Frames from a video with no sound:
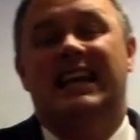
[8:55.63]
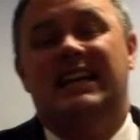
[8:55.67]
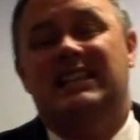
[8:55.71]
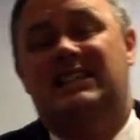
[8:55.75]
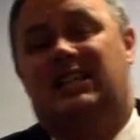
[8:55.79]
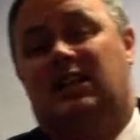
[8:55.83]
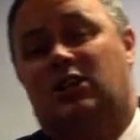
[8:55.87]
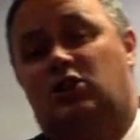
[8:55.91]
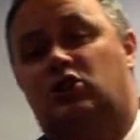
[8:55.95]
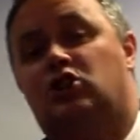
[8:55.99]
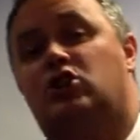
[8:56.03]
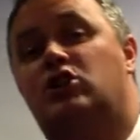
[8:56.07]

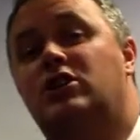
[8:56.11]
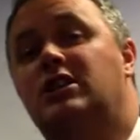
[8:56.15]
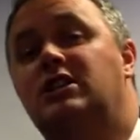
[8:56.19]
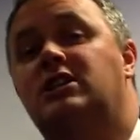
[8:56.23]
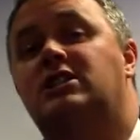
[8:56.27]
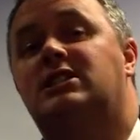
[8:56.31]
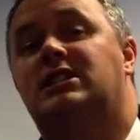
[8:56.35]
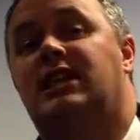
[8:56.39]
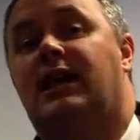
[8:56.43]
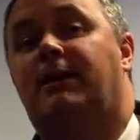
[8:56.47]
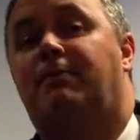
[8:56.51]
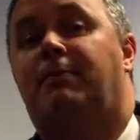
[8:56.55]
is the
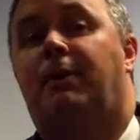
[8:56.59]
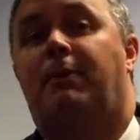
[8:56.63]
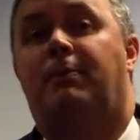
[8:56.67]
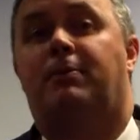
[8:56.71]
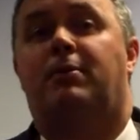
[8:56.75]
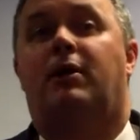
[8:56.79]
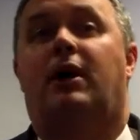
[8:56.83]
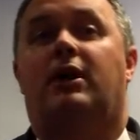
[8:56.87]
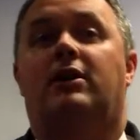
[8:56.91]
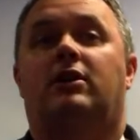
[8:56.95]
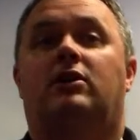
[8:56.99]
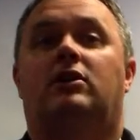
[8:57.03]
3-step
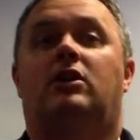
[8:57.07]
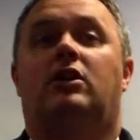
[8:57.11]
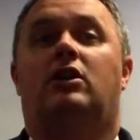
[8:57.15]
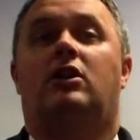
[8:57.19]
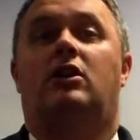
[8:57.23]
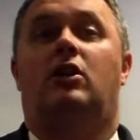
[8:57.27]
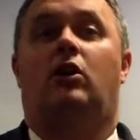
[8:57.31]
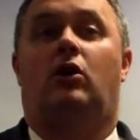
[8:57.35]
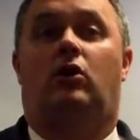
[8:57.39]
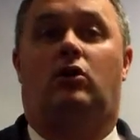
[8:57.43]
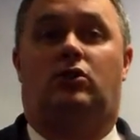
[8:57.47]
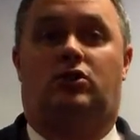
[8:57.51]
product
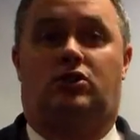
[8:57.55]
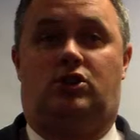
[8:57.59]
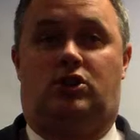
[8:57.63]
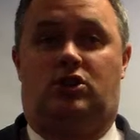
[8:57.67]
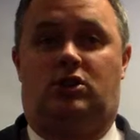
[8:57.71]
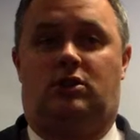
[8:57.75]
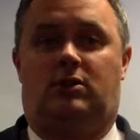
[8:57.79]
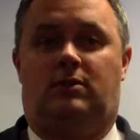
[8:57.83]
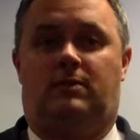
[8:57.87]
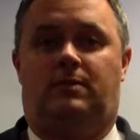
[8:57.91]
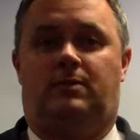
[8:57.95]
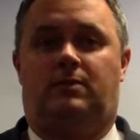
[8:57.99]

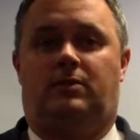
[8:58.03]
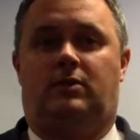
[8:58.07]
launch.